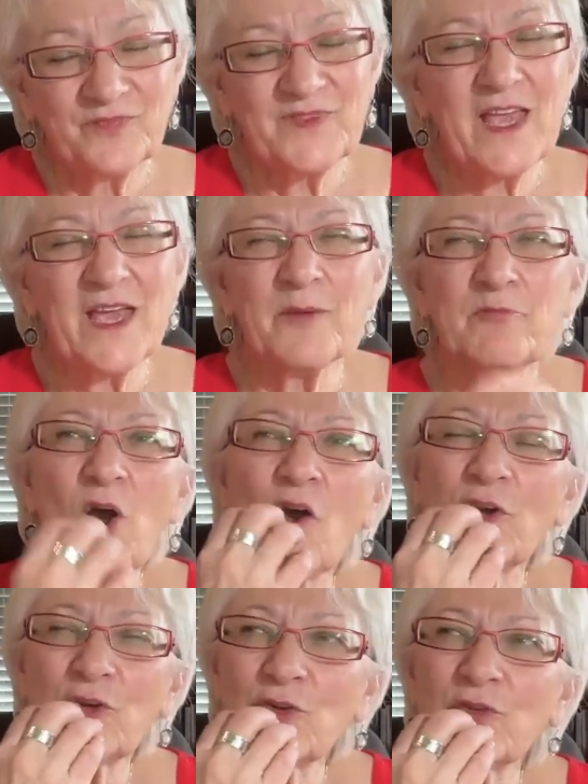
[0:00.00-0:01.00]
Yeah,
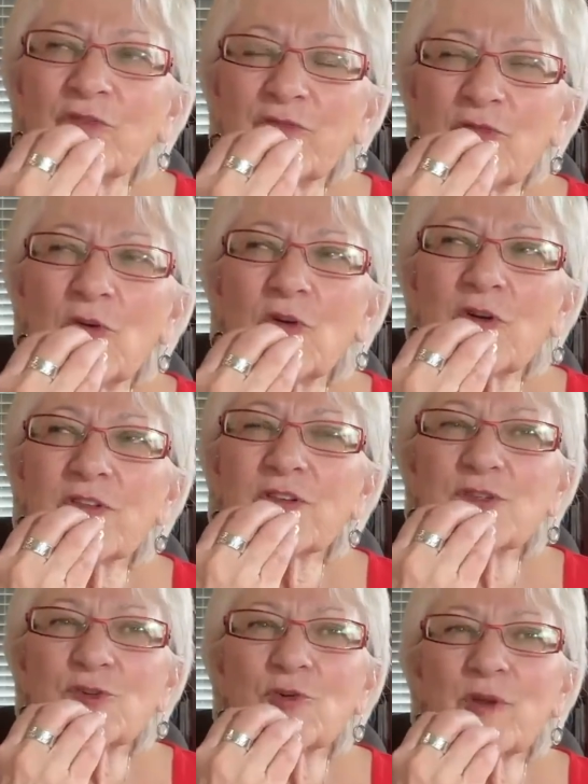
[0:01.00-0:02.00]
modern for the
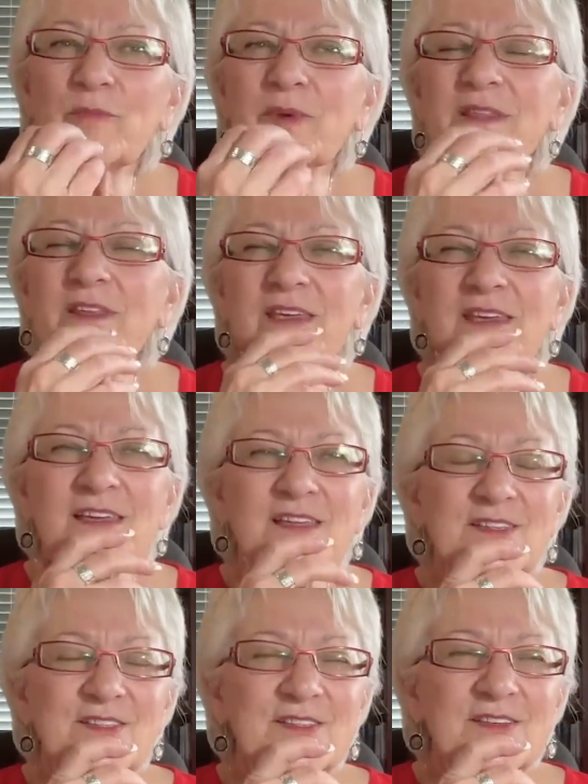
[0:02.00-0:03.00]
story. But the
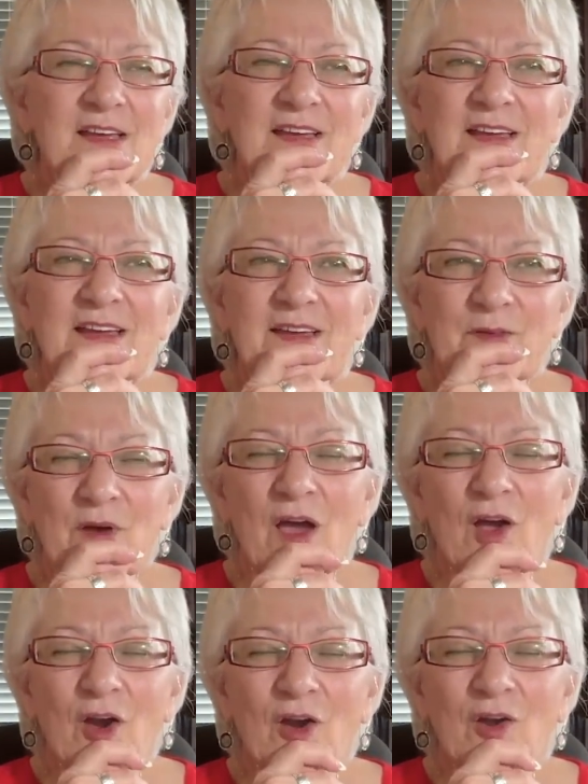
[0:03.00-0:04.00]
kids, uh,
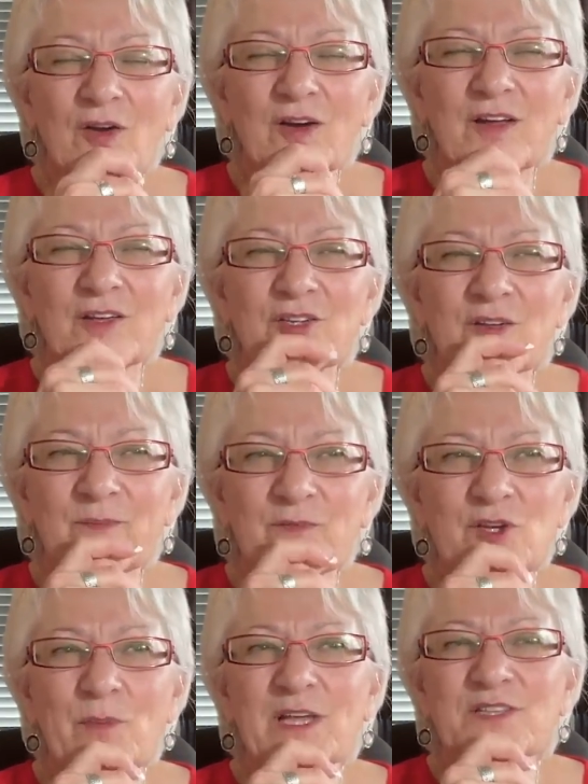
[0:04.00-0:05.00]
our uh,
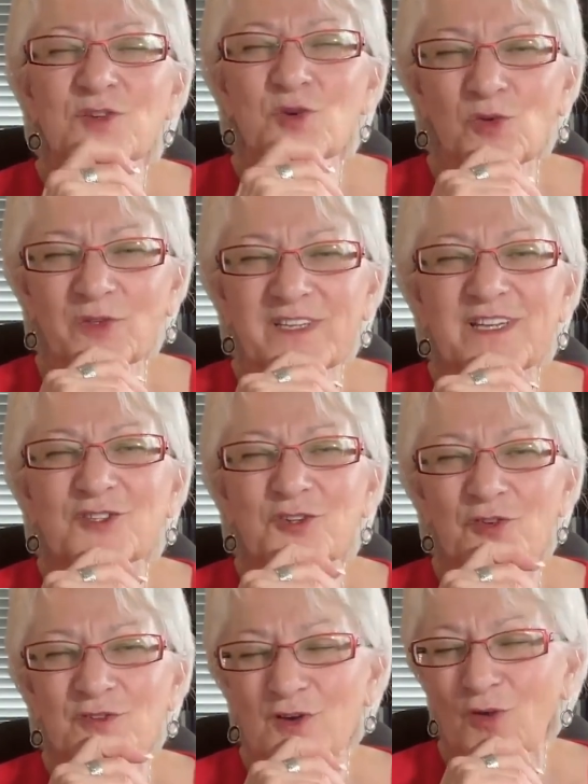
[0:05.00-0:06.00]
Shabbat school
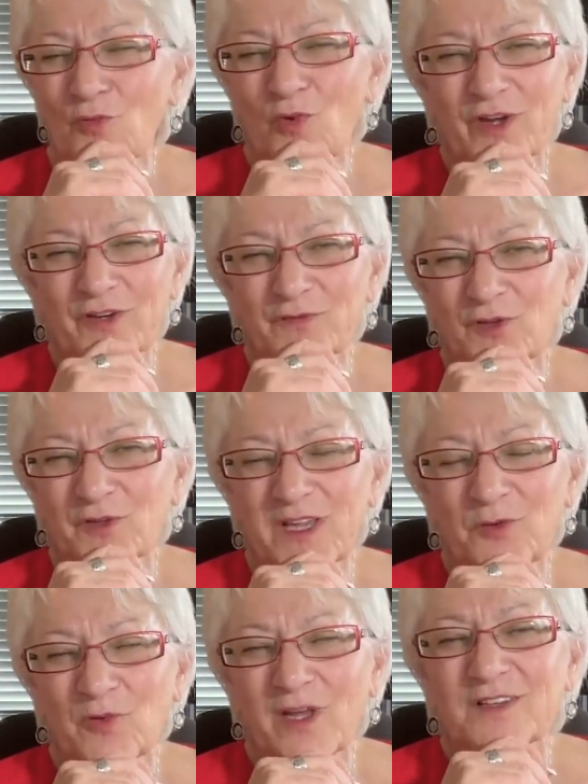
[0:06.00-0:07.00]
teachers are wonderful.
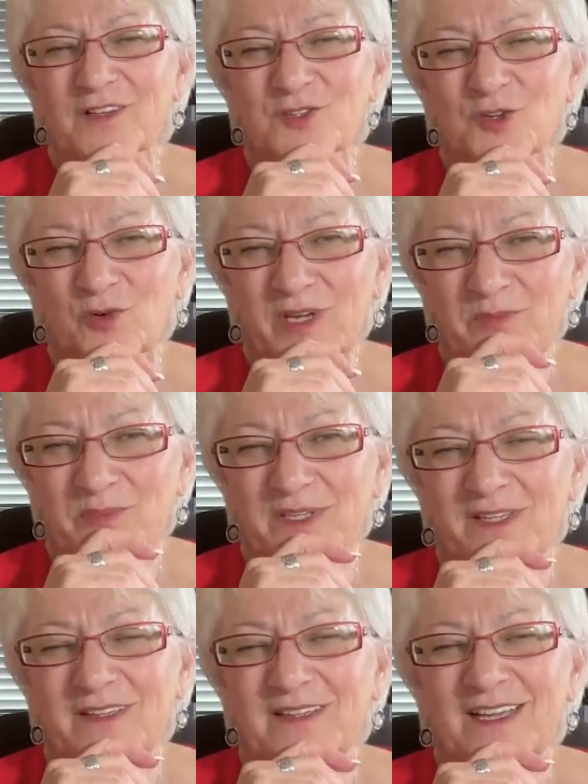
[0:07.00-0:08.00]
They write the
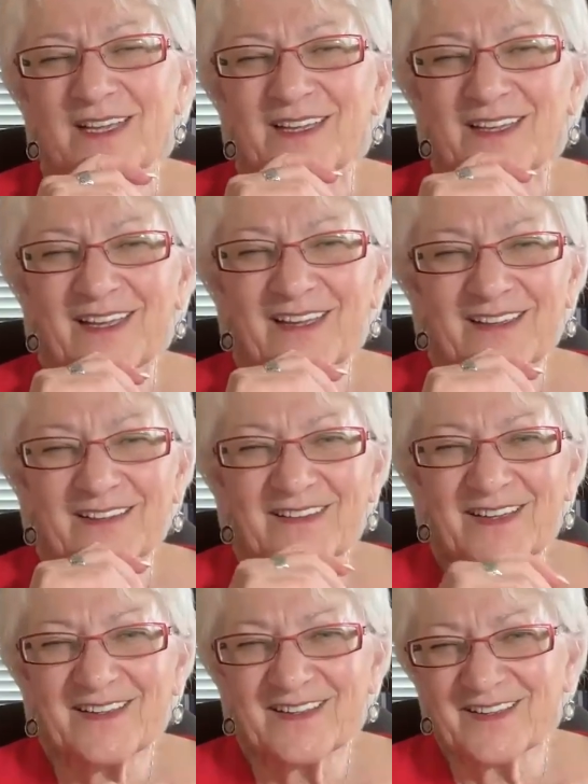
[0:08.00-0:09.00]
scripts and and
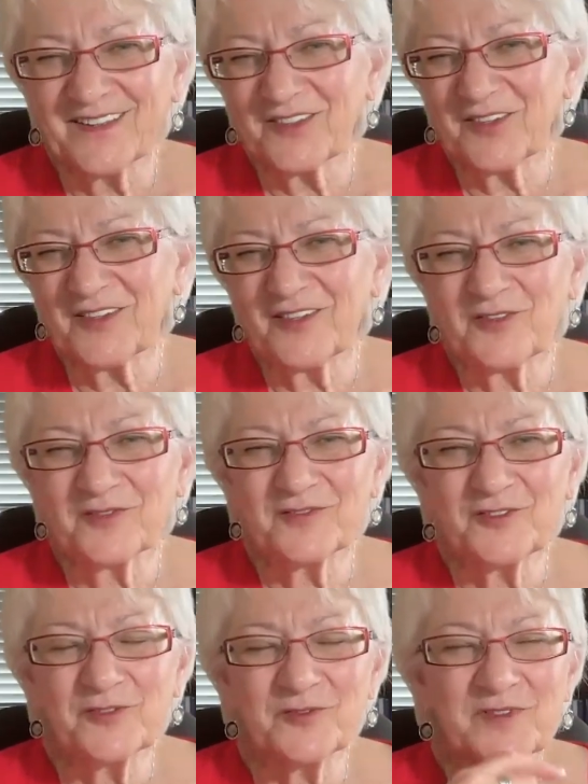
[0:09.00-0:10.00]
yeah. they, you
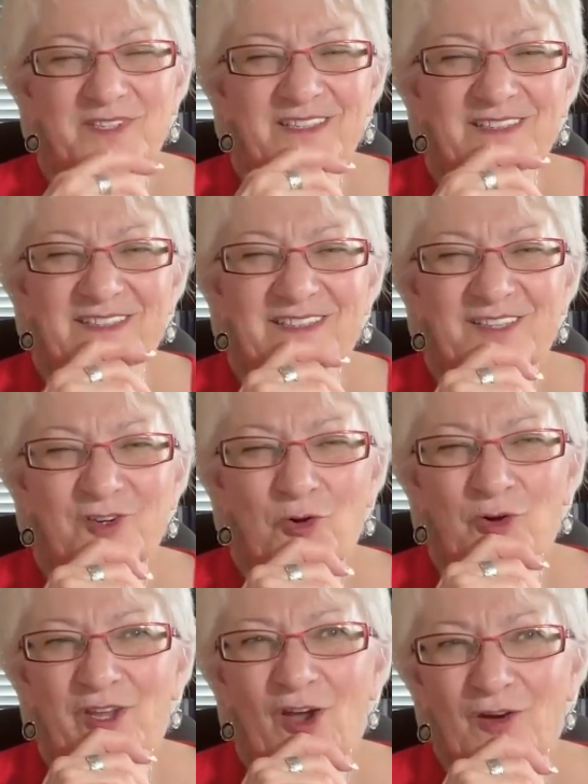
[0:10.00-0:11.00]
know, do the, the
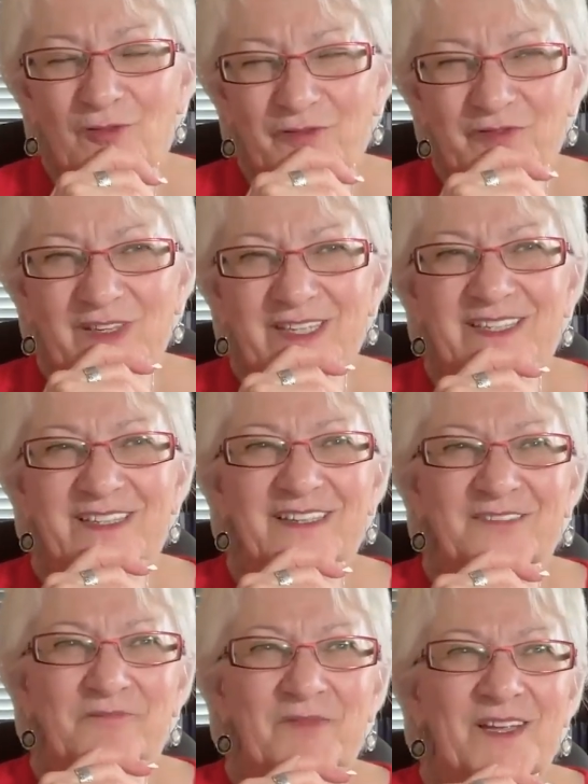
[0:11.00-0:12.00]
choreography.
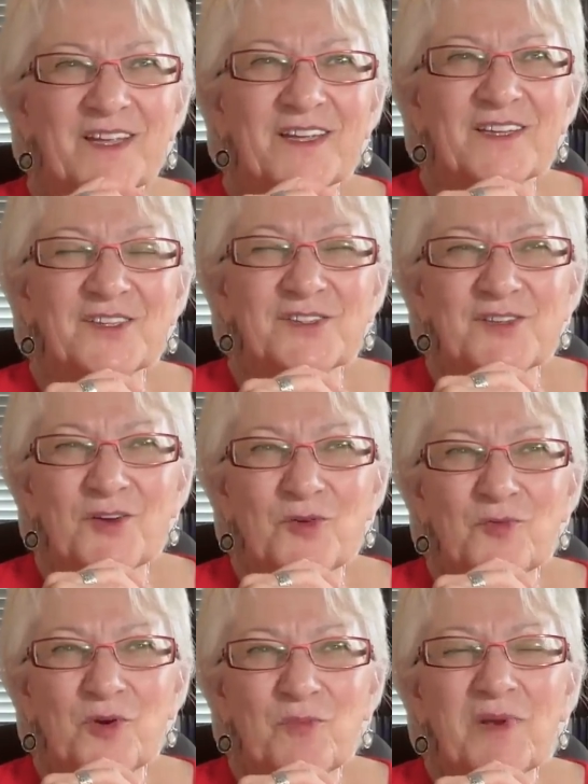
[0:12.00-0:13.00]
And
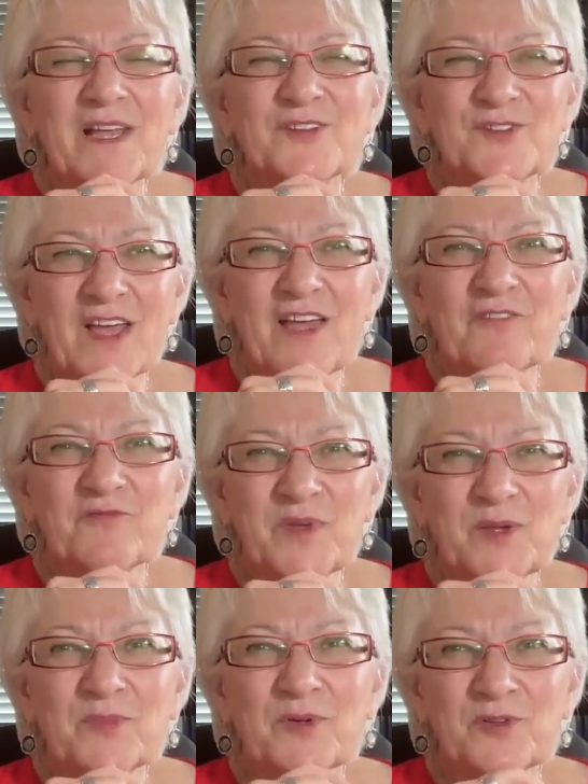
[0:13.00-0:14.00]
so we're blessed to have
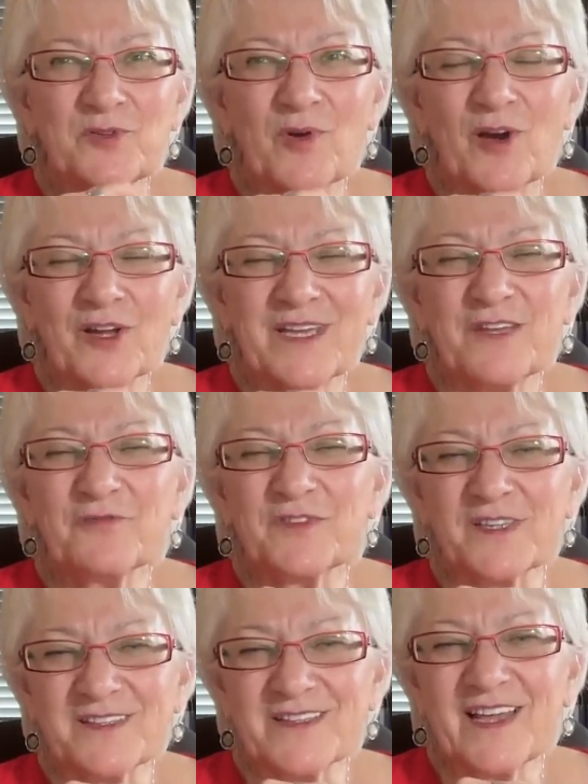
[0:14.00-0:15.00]
people who are
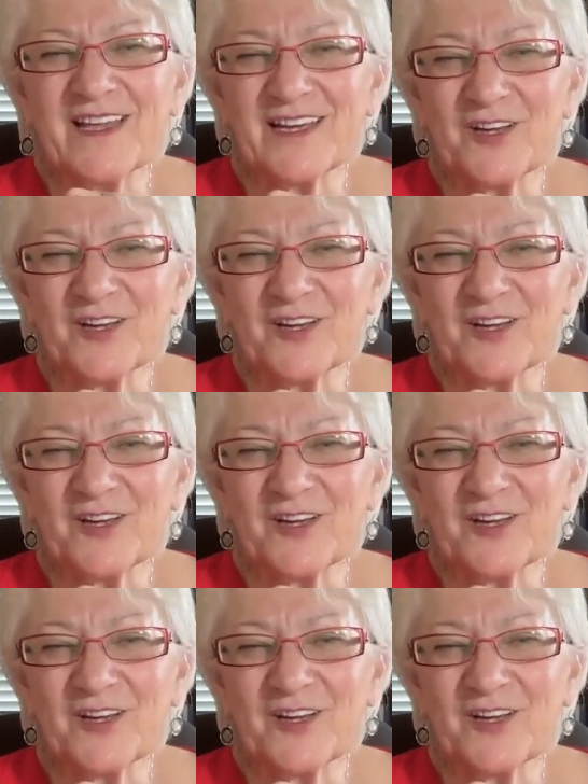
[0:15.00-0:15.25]
gifted in that